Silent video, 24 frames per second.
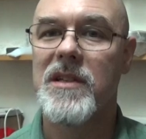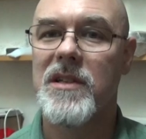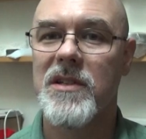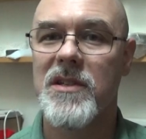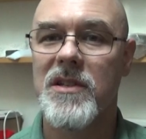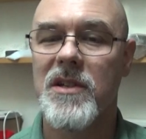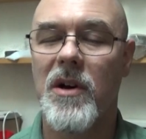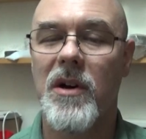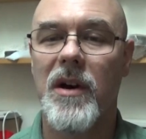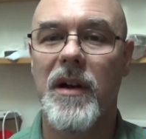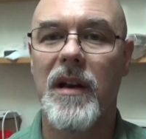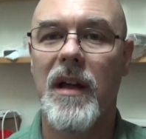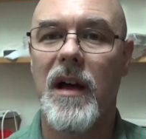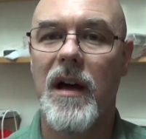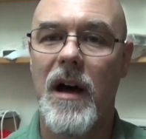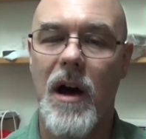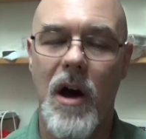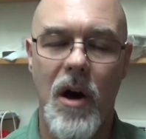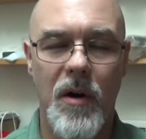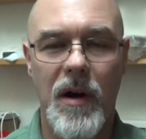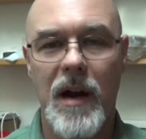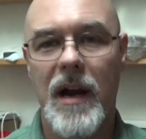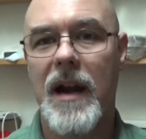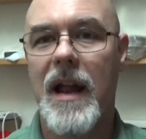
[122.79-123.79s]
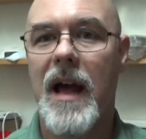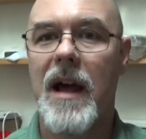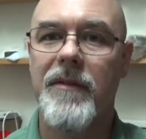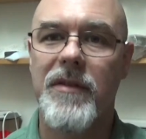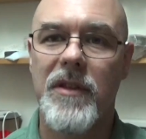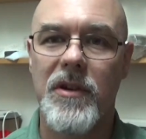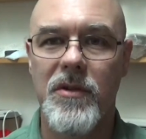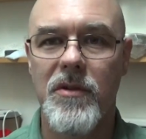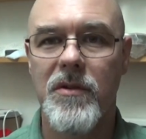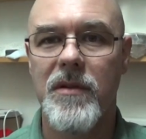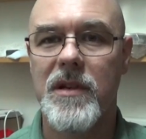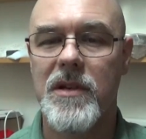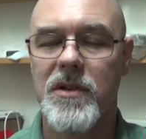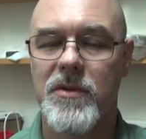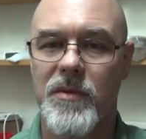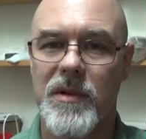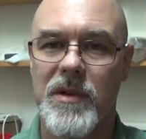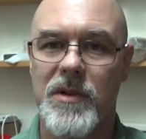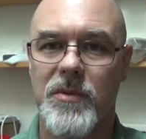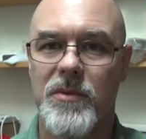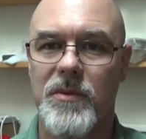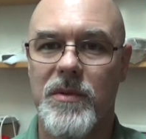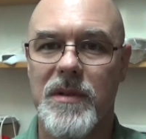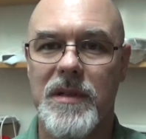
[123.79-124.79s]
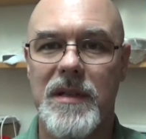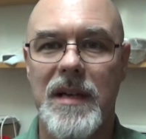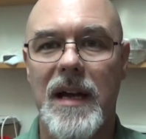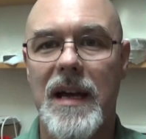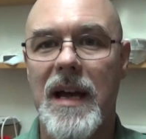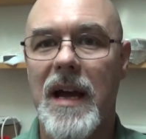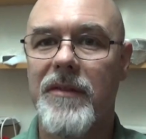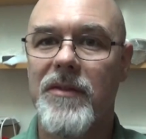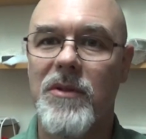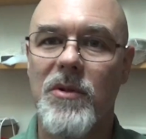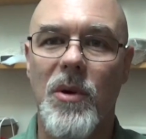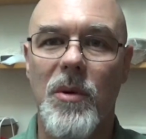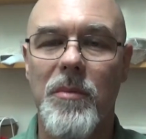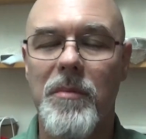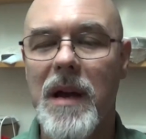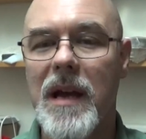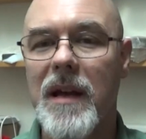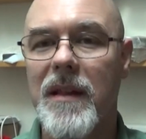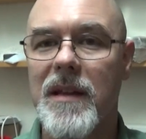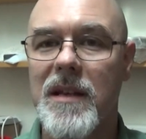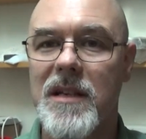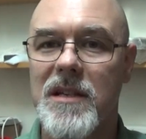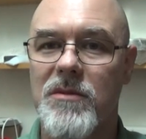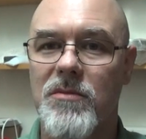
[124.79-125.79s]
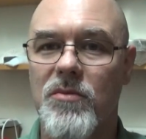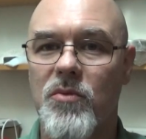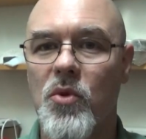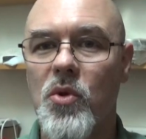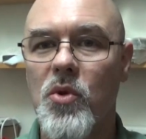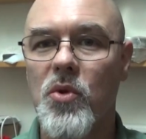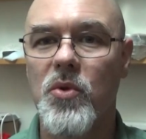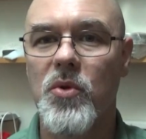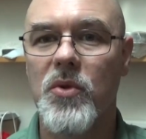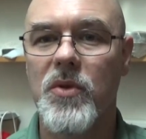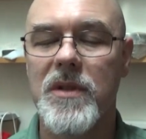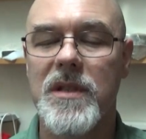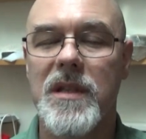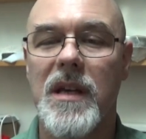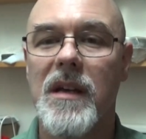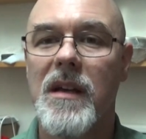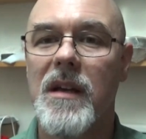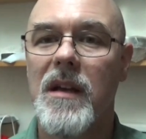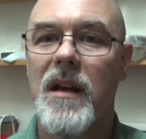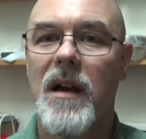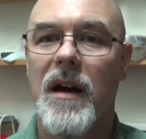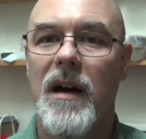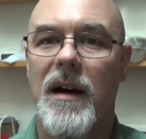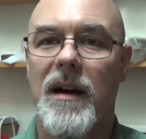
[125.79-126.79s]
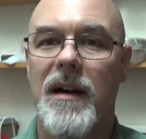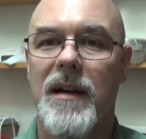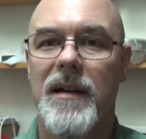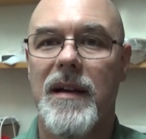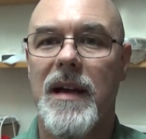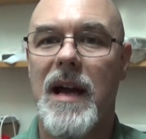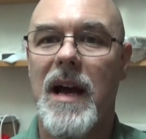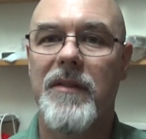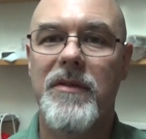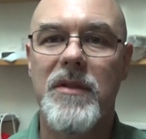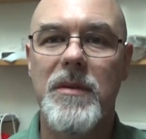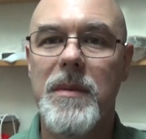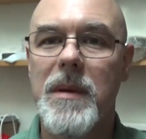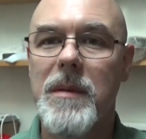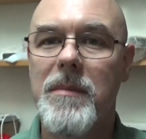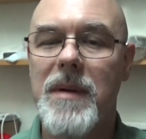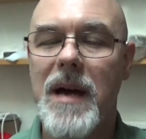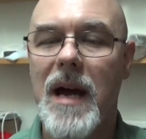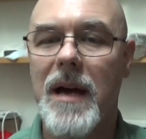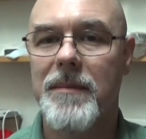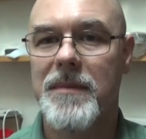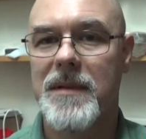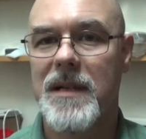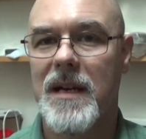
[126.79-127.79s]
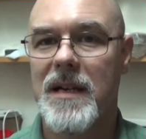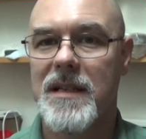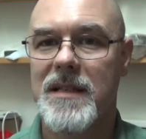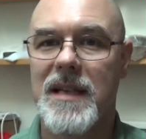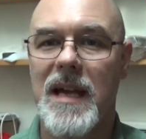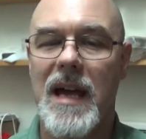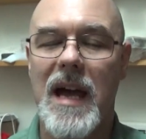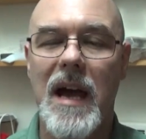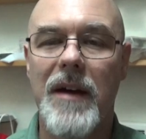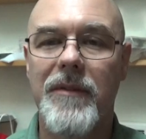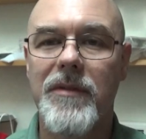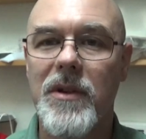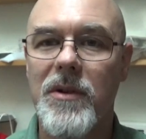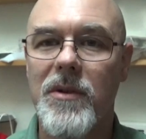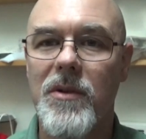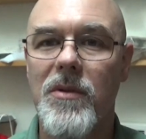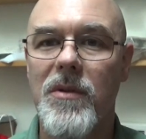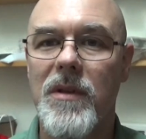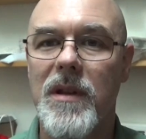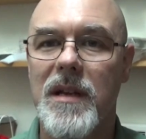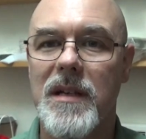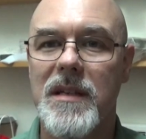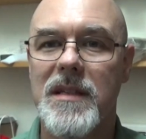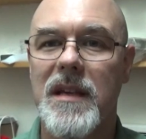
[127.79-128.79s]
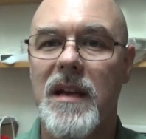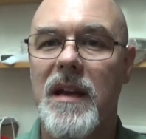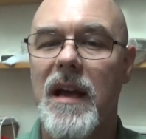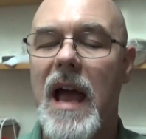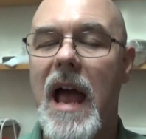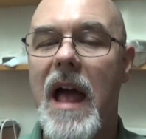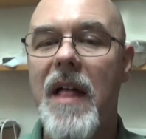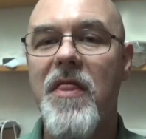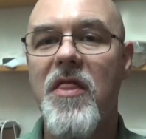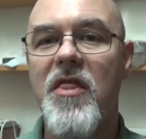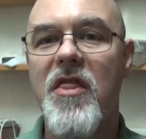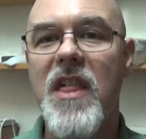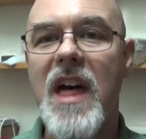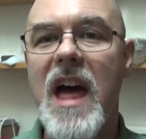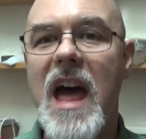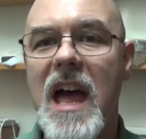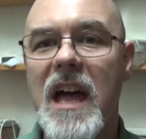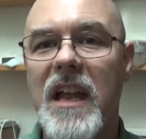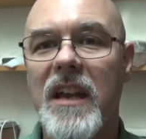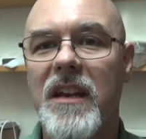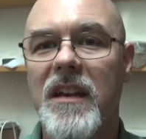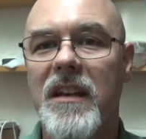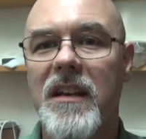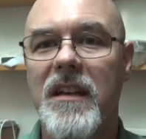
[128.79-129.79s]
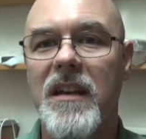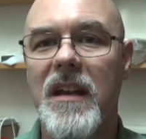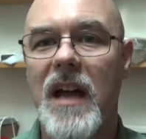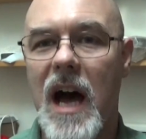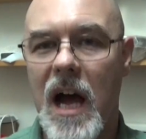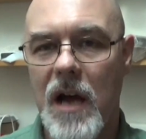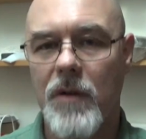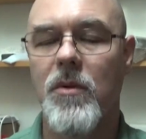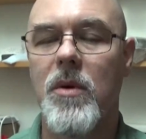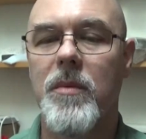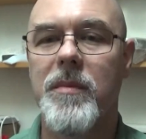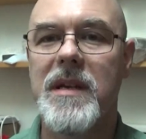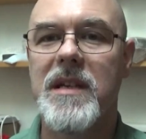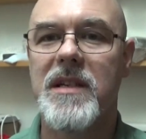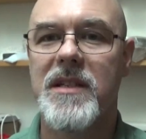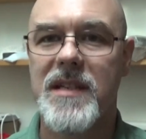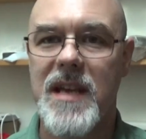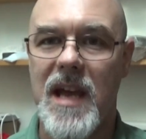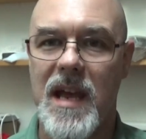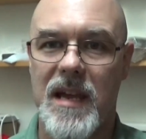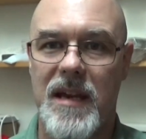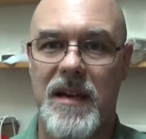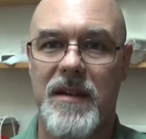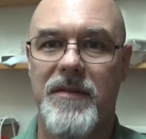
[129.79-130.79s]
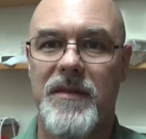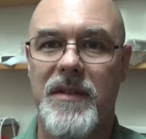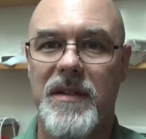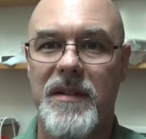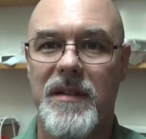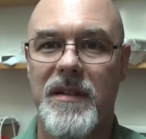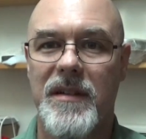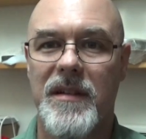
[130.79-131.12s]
is on, all right, I have to do these rituals, I have to obey these rules, I have to be baptized, I have to do this, and then I will be saved.